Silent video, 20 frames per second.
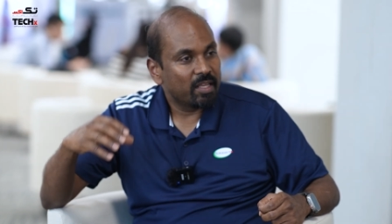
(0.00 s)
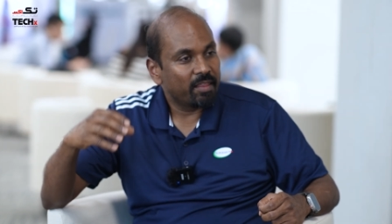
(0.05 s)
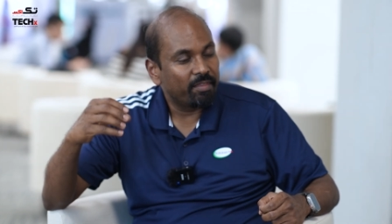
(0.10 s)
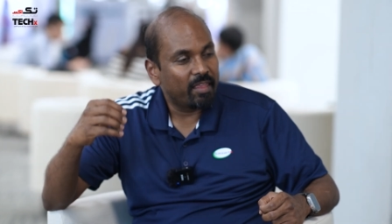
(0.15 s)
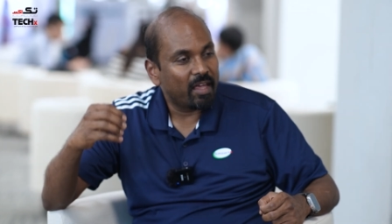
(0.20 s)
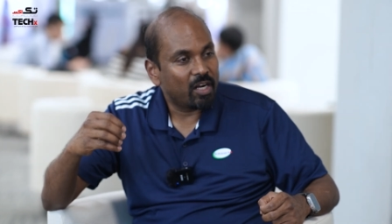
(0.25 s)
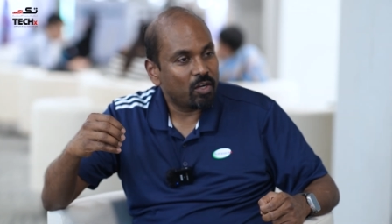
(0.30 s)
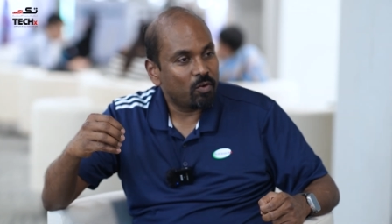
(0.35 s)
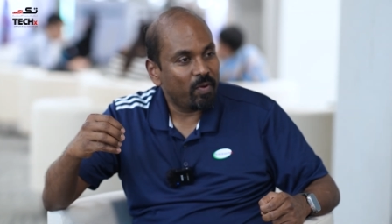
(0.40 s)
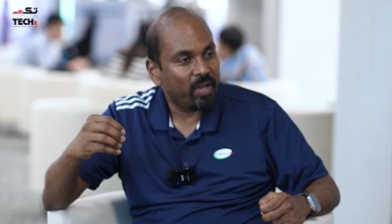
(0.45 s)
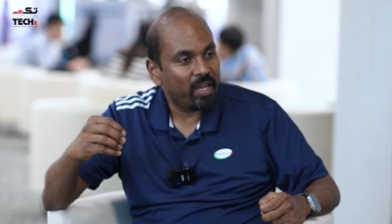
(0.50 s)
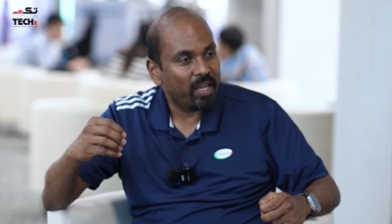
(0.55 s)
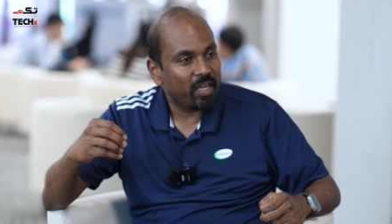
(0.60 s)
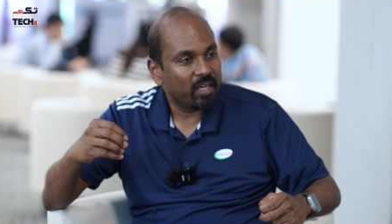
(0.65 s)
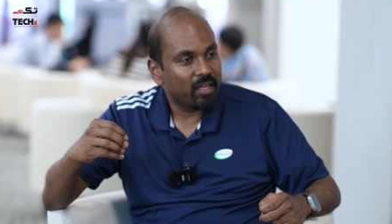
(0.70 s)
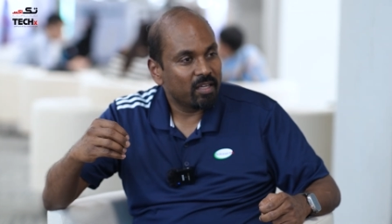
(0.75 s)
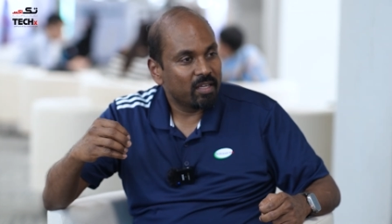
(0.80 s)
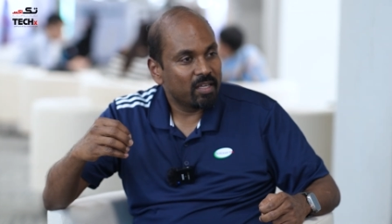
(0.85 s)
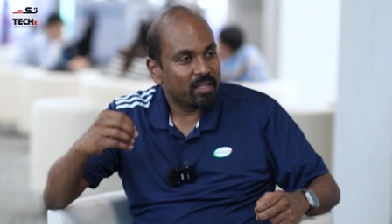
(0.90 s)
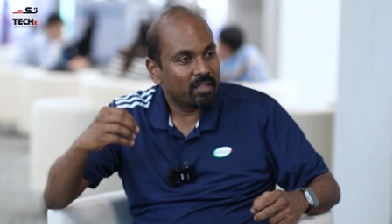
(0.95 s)
That
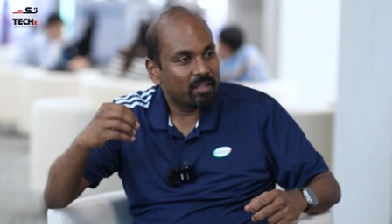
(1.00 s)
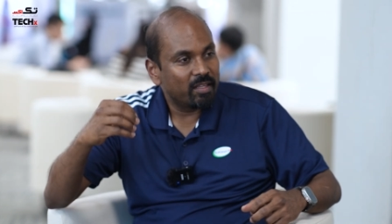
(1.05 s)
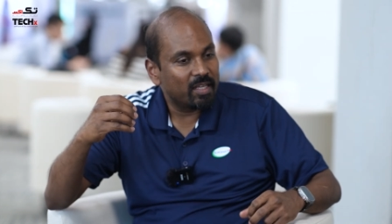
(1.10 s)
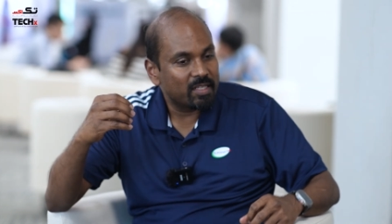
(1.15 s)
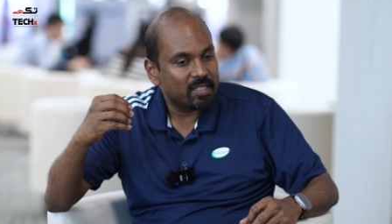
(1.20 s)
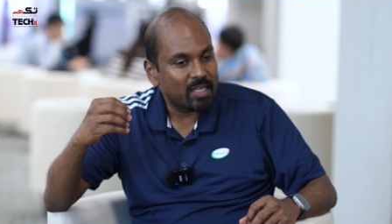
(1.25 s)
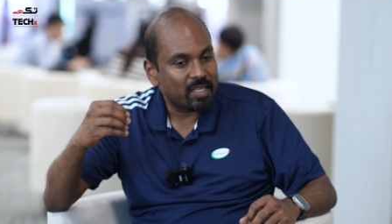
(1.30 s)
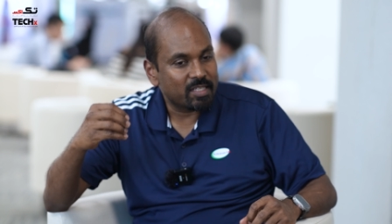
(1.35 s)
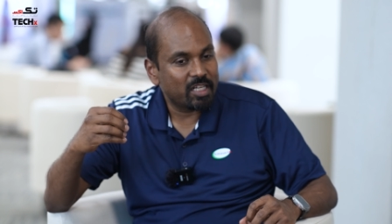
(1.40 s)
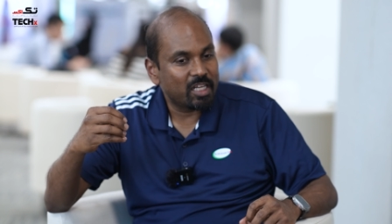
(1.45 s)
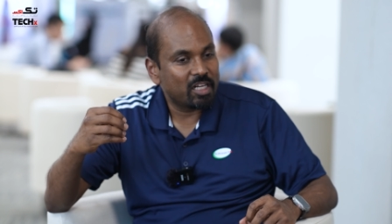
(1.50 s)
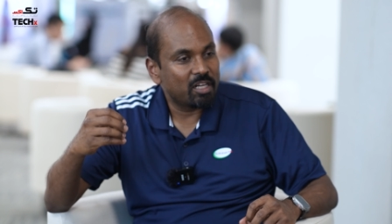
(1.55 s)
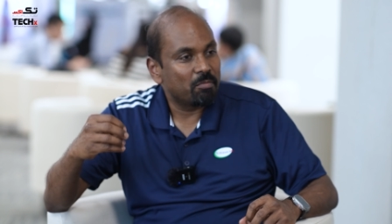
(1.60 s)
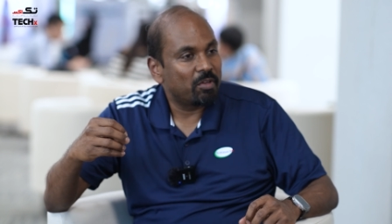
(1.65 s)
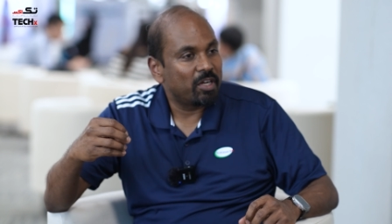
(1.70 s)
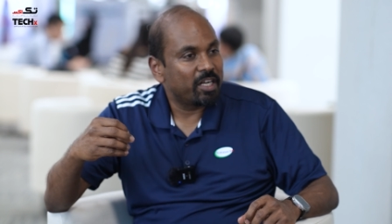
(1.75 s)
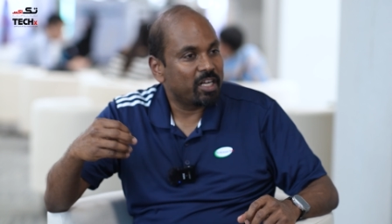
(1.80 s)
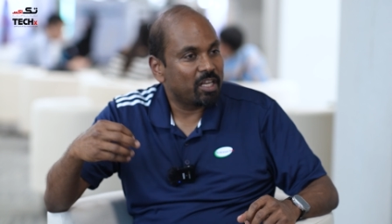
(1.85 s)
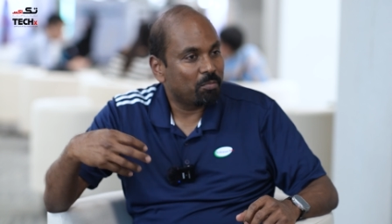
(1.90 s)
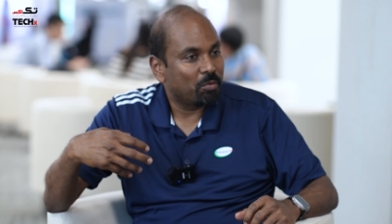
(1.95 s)
way, the
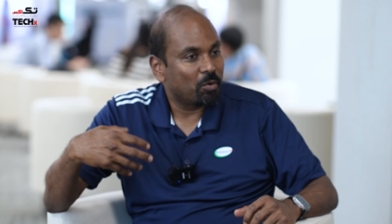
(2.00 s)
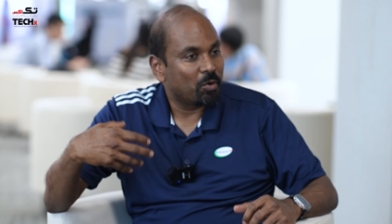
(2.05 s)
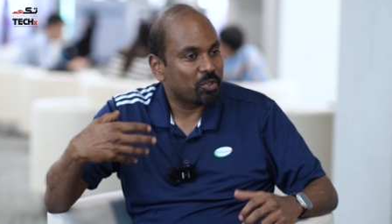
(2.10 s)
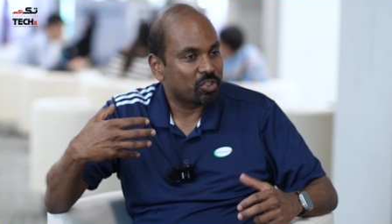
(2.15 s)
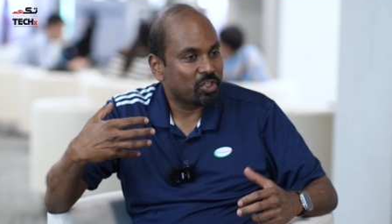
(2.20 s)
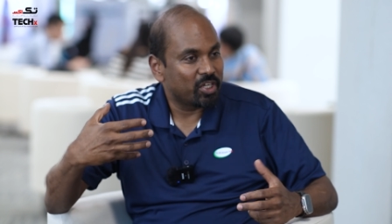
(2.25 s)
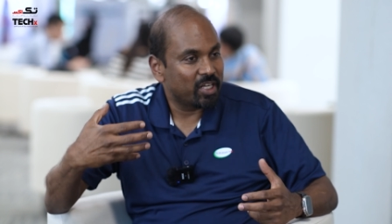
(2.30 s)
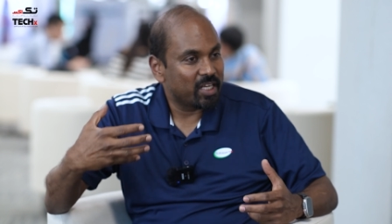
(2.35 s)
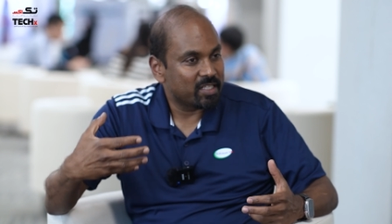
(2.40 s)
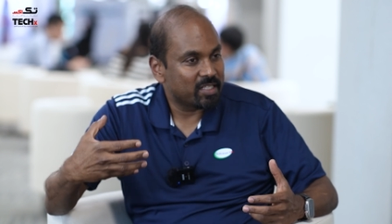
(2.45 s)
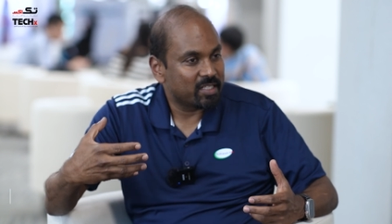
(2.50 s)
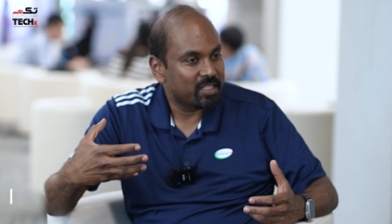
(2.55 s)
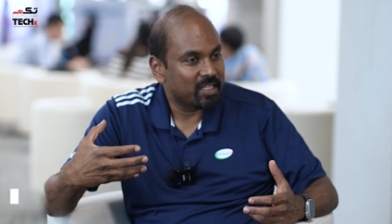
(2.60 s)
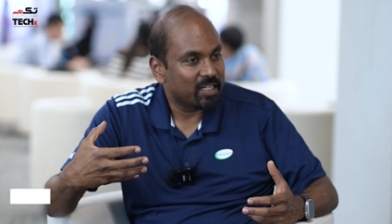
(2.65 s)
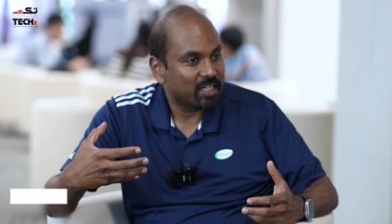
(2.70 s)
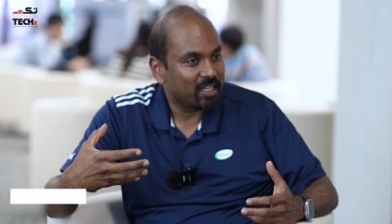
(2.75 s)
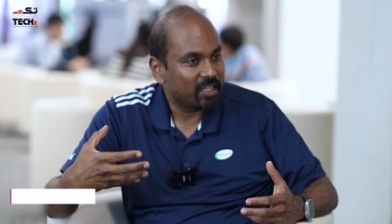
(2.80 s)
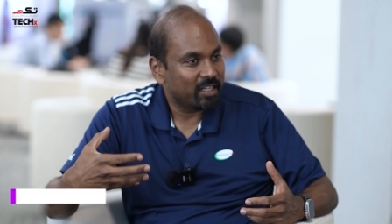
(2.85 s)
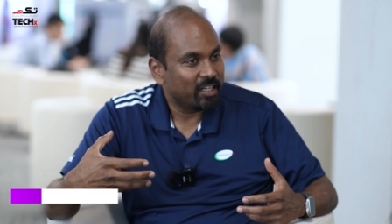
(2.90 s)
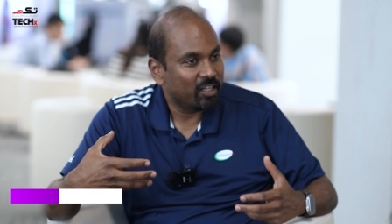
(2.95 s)
sustainability portion is,
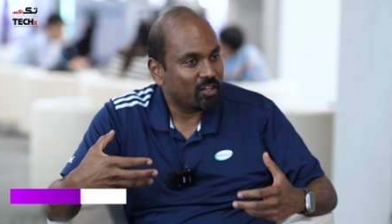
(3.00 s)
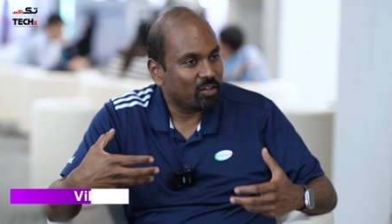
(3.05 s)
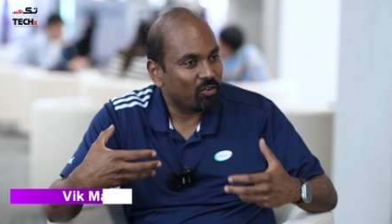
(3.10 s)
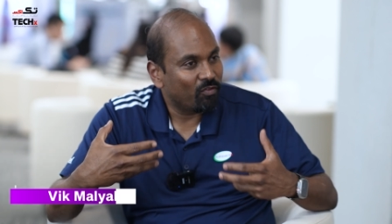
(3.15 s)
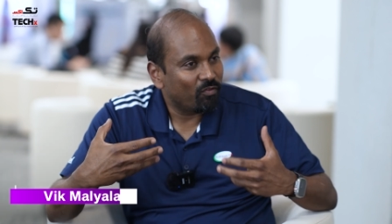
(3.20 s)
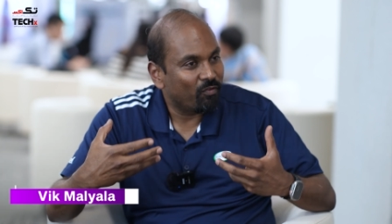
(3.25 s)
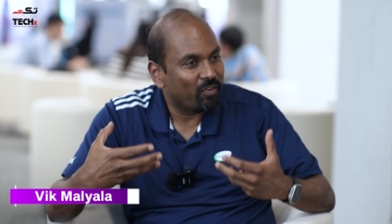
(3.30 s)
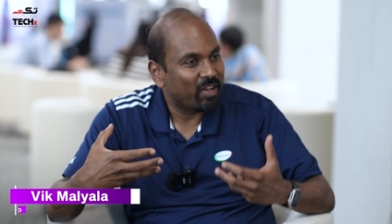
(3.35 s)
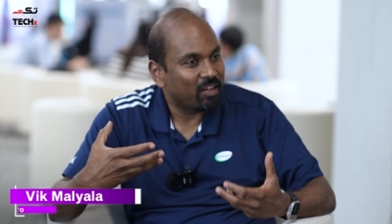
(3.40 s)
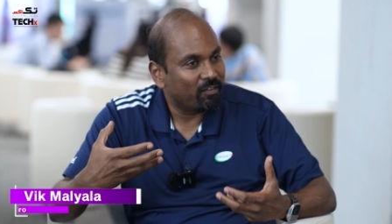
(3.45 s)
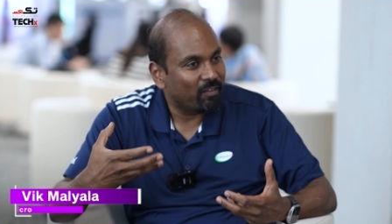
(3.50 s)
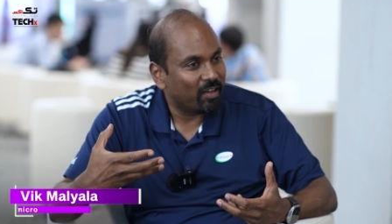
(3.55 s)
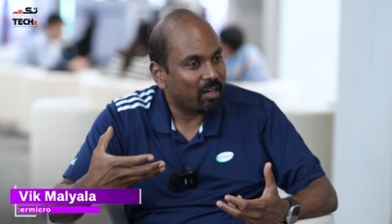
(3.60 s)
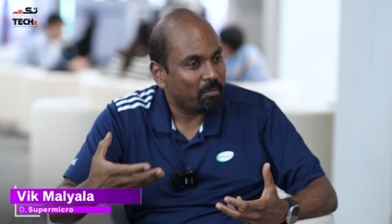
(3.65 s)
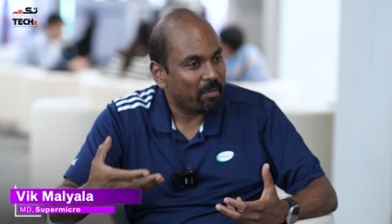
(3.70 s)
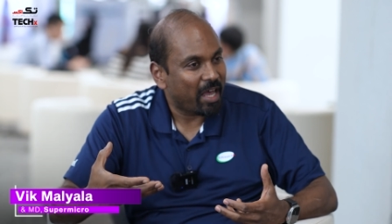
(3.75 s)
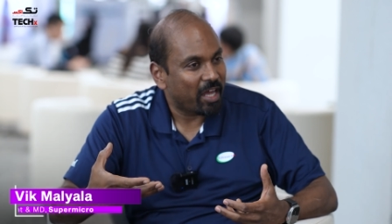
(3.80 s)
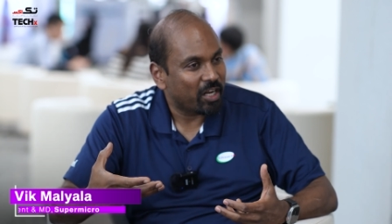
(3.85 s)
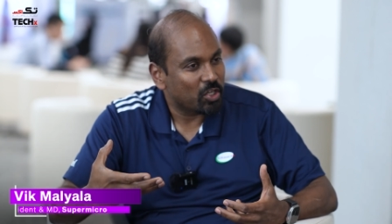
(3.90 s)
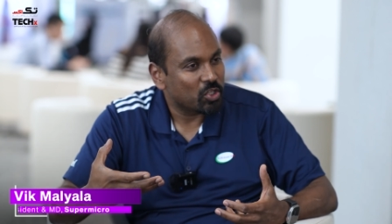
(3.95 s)
you know, very well
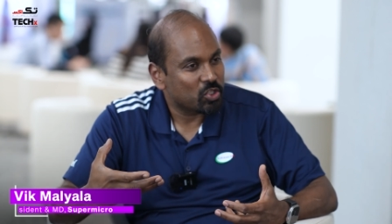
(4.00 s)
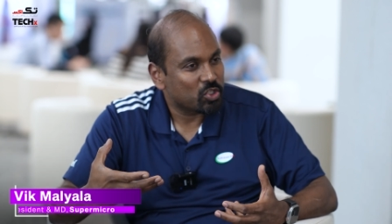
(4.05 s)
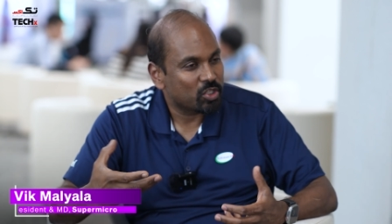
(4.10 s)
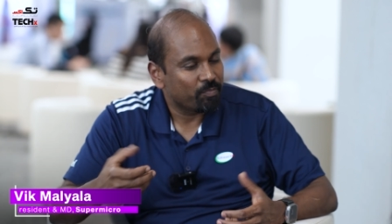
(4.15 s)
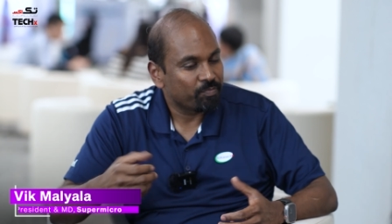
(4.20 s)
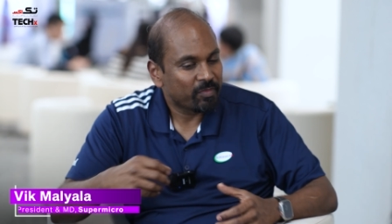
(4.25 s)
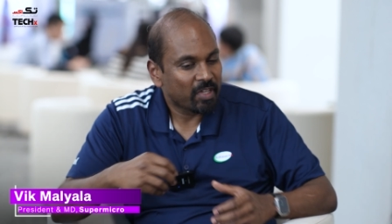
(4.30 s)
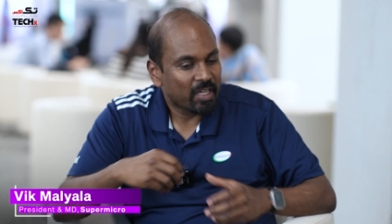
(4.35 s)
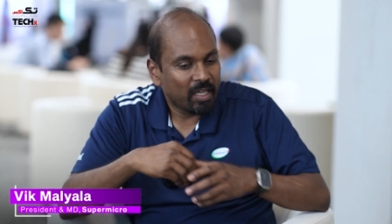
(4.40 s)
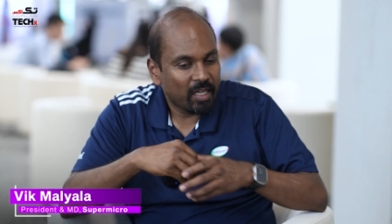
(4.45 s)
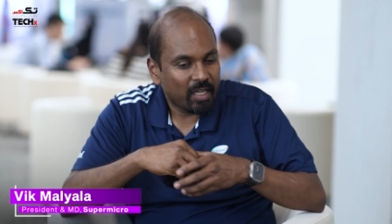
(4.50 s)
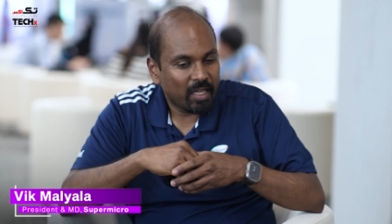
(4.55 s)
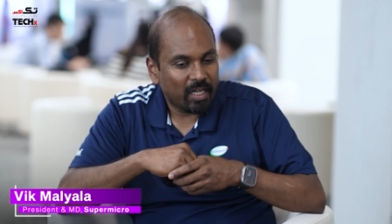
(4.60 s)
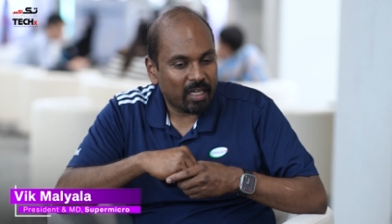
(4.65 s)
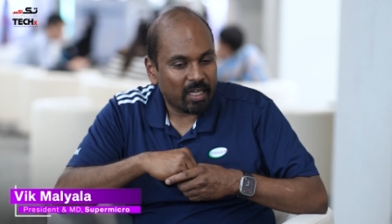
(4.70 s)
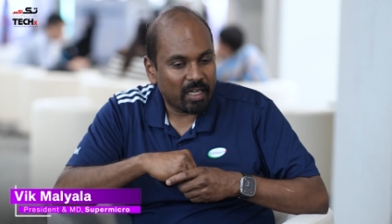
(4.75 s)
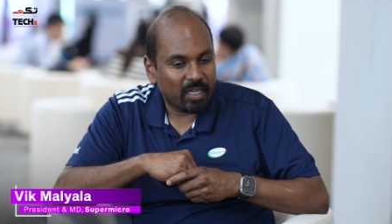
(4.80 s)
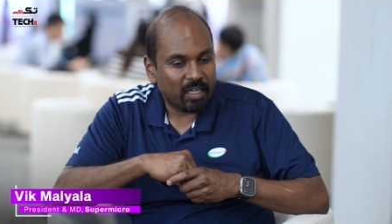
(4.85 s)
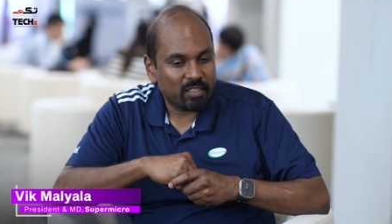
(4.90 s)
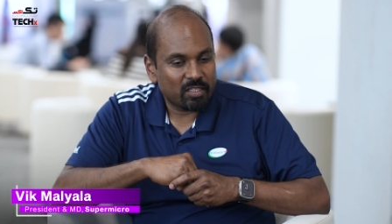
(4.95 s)
managed.
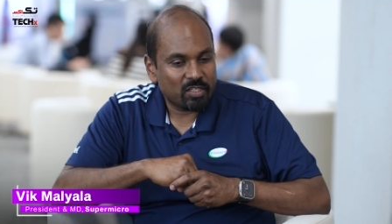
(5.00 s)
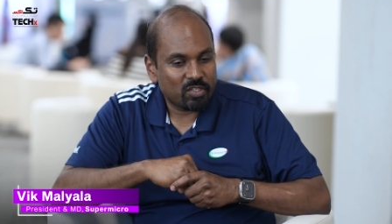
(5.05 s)
Yes.